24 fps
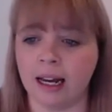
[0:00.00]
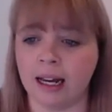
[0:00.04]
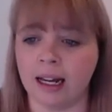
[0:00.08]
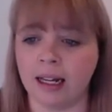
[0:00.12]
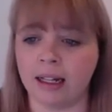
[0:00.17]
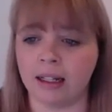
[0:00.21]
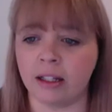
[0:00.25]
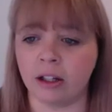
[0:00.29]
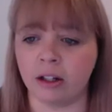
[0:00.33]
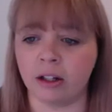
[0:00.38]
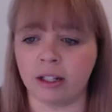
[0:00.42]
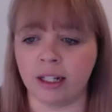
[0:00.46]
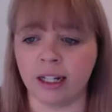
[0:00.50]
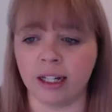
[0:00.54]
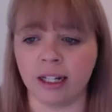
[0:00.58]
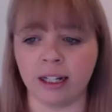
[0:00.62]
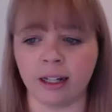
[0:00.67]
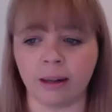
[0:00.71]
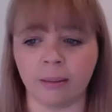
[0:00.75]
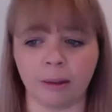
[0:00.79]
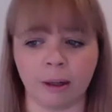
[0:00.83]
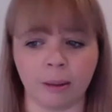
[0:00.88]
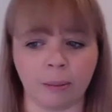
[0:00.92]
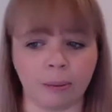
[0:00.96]
So
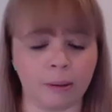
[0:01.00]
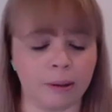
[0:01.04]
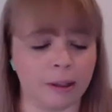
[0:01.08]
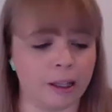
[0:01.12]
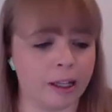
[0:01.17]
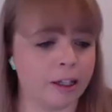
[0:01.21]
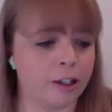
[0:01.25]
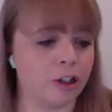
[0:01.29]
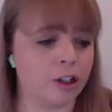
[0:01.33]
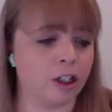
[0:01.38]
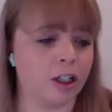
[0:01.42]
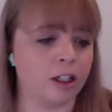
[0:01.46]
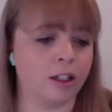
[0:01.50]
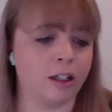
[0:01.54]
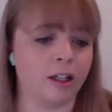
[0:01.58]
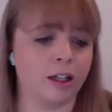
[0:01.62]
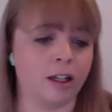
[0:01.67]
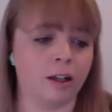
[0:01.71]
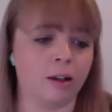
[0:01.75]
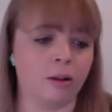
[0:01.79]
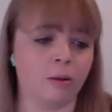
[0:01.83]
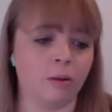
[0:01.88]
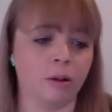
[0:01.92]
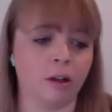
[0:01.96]
DNA manipulation
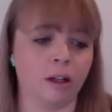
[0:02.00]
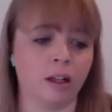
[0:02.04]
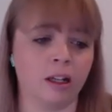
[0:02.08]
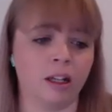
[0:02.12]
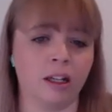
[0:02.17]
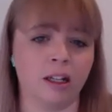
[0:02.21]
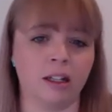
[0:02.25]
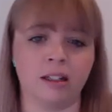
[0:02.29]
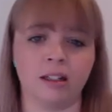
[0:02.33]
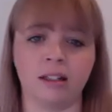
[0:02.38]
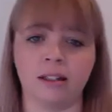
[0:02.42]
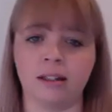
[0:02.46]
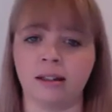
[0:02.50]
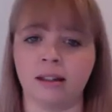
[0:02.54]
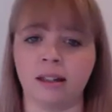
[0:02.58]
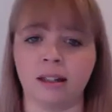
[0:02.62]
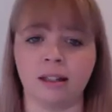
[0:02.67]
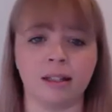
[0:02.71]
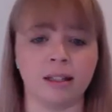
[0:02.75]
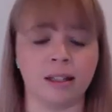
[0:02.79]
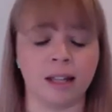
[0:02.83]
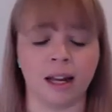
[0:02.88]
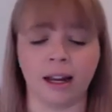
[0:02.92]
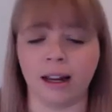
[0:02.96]
is the
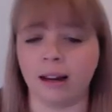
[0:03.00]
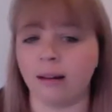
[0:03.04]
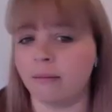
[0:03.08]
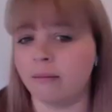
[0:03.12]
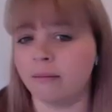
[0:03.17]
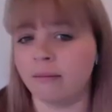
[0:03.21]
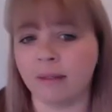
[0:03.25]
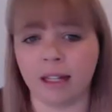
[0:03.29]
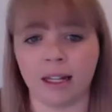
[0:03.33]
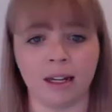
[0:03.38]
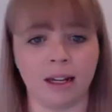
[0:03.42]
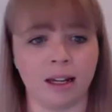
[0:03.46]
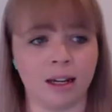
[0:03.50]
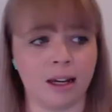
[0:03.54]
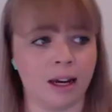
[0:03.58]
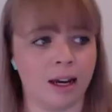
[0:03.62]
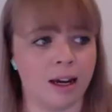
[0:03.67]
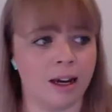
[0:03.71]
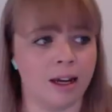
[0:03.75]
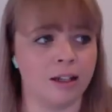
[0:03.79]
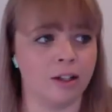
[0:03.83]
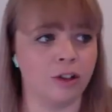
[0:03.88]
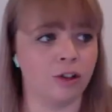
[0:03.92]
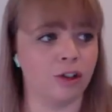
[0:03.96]
same thing
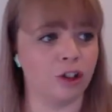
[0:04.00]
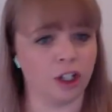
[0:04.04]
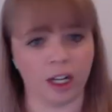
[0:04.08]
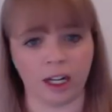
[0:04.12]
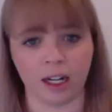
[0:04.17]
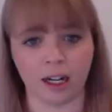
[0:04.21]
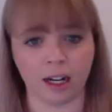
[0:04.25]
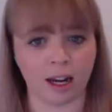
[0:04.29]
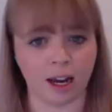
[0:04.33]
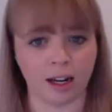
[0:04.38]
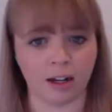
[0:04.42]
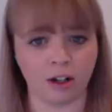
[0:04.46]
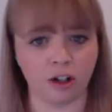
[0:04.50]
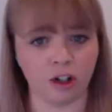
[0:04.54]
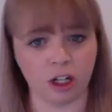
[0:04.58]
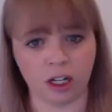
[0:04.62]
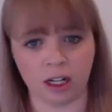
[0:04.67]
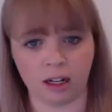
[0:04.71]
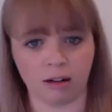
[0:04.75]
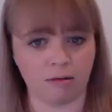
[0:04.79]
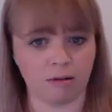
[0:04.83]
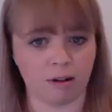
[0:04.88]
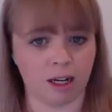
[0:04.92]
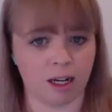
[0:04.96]
as genetic
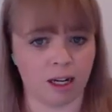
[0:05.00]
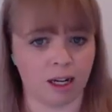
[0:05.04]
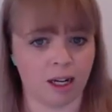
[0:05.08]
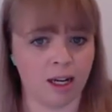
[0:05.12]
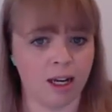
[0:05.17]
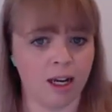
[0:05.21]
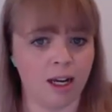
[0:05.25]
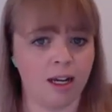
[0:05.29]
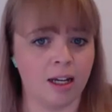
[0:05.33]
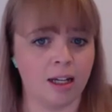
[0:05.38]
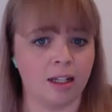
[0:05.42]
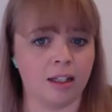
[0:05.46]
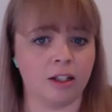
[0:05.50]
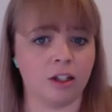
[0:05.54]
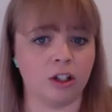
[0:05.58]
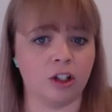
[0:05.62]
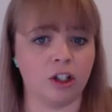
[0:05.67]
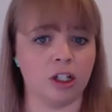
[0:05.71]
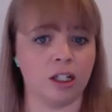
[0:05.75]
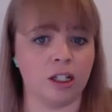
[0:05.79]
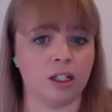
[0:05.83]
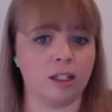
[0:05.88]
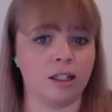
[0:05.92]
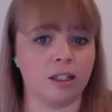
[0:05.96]
engineering. It's
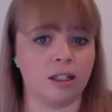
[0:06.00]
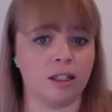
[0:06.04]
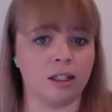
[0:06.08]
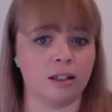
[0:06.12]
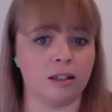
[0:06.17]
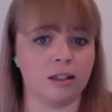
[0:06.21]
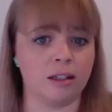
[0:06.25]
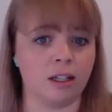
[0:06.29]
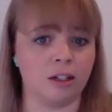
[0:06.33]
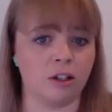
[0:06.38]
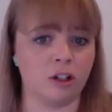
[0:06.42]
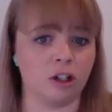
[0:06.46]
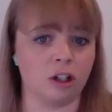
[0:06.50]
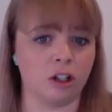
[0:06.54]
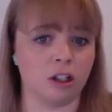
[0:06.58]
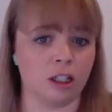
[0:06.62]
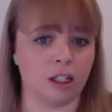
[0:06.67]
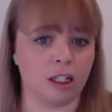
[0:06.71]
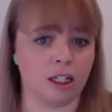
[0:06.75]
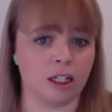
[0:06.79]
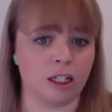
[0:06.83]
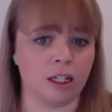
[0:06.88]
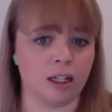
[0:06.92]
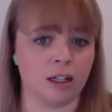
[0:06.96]
just
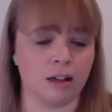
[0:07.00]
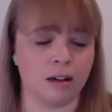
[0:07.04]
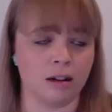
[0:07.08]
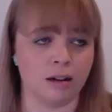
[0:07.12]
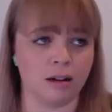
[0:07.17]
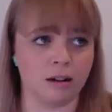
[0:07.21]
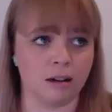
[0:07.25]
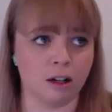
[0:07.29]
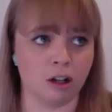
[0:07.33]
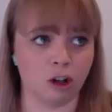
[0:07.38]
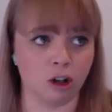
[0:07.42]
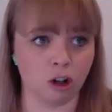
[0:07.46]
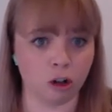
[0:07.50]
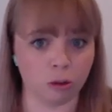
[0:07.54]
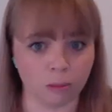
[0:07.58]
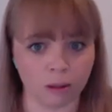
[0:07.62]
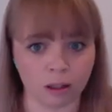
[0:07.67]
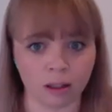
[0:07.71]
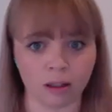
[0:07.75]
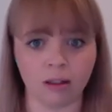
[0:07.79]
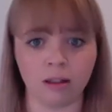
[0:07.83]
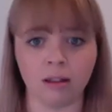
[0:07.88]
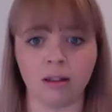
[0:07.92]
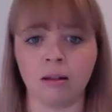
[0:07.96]
essentially
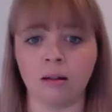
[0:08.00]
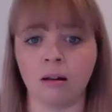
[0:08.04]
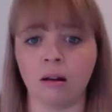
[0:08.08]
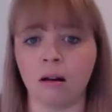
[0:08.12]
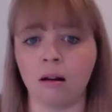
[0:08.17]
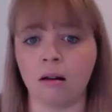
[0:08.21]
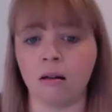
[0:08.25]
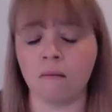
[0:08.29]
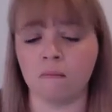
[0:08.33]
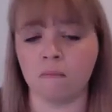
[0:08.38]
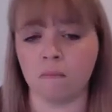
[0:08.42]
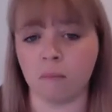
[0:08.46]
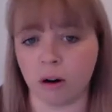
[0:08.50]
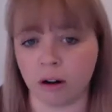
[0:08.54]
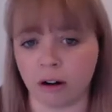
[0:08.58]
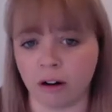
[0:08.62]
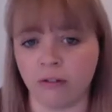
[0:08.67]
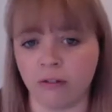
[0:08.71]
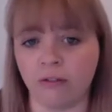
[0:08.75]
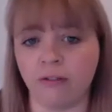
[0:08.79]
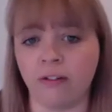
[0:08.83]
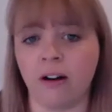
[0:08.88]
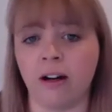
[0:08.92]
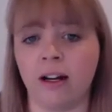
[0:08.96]
humans
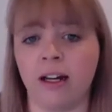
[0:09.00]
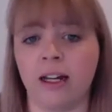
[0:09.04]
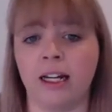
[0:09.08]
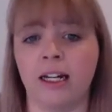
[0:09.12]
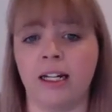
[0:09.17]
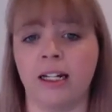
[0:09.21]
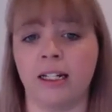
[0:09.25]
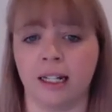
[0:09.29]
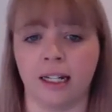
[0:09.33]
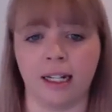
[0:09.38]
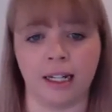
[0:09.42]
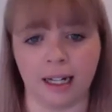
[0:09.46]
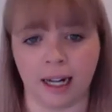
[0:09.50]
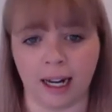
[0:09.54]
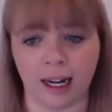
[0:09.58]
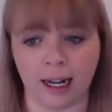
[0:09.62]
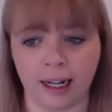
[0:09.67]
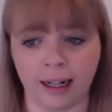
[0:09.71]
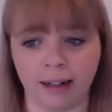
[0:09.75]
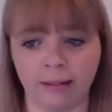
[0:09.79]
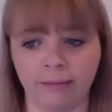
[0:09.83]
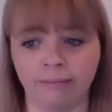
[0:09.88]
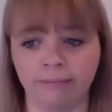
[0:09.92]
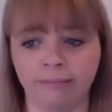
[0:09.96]
modifying
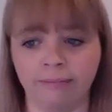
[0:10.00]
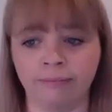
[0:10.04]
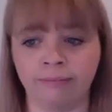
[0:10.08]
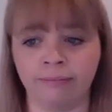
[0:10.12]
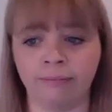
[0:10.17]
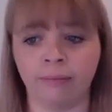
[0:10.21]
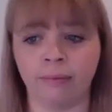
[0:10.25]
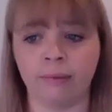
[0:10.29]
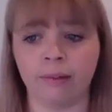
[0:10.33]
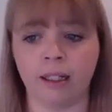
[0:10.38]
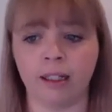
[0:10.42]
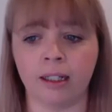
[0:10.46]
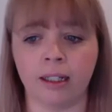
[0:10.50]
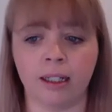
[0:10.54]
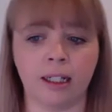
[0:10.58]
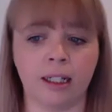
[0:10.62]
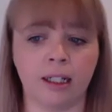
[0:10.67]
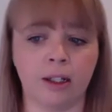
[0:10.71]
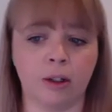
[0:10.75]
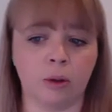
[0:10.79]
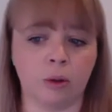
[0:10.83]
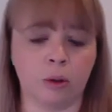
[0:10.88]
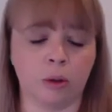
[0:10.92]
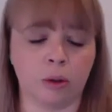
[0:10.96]
DNA
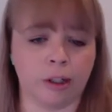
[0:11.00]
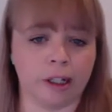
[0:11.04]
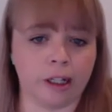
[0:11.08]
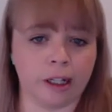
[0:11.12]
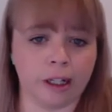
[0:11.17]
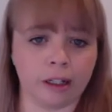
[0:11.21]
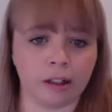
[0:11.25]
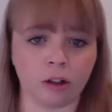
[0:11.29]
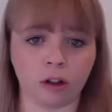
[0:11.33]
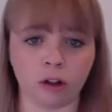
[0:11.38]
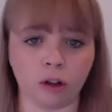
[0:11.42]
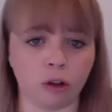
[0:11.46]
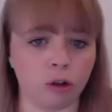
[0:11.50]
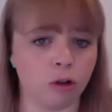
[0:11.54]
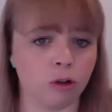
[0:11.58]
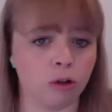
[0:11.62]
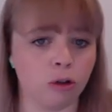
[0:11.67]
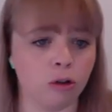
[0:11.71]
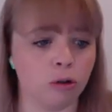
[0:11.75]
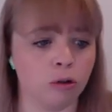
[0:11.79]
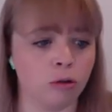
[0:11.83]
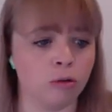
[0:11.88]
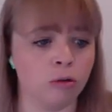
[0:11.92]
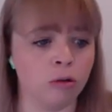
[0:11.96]
in order
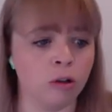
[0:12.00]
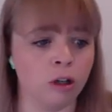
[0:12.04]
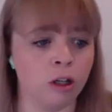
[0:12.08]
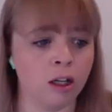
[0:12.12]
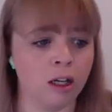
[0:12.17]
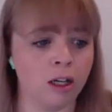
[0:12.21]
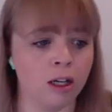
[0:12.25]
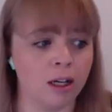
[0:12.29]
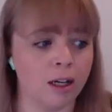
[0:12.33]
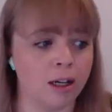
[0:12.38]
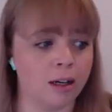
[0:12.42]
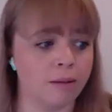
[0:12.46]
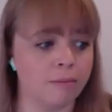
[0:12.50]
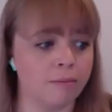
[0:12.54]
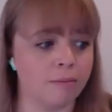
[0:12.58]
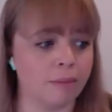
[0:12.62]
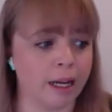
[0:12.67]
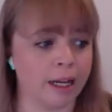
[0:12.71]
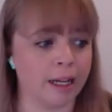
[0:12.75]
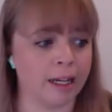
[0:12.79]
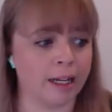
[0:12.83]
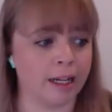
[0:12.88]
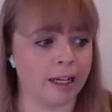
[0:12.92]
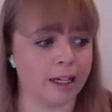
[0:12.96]
to
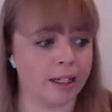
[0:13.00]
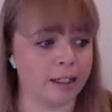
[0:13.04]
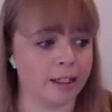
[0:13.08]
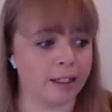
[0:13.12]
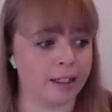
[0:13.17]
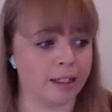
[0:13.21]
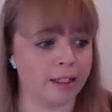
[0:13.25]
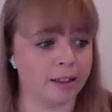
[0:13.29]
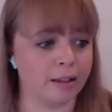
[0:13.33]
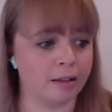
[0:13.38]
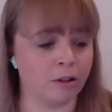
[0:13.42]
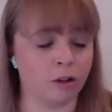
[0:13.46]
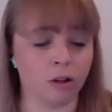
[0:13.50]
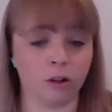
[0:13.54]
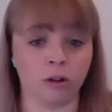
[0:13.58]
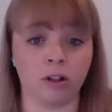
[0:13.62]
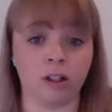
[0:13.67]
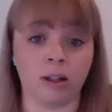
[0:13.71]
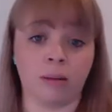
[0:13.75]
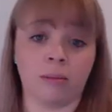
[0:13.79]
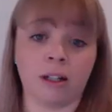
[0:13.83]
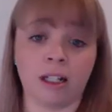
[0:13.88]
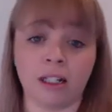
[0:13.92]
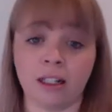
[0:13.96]
make it do
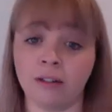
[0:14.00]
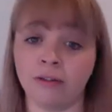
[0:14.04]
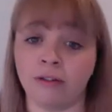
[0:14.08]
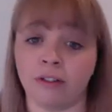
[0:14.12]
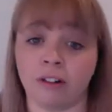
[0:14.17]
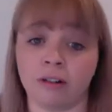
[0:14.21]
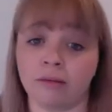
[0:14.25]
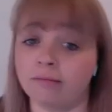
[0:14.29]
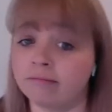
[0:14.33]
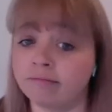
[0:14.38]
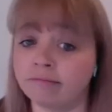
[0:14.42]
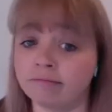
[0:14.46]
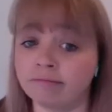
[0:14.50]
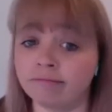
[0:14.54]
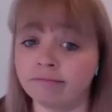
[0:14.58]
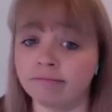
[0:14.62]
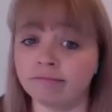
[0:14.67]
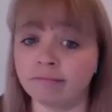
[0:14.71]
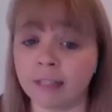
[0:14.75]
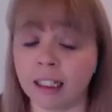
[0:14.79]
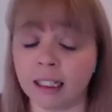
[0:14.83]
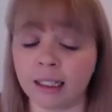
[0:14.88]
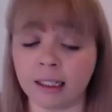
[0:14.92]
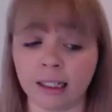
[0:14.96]
something different.
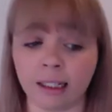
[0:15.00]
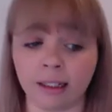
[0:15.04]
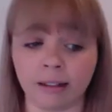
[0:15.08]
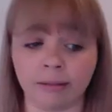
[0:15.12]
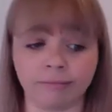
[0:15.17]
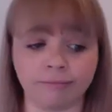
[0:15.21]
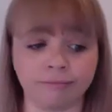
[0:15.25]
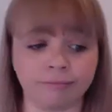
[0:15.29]
That's it.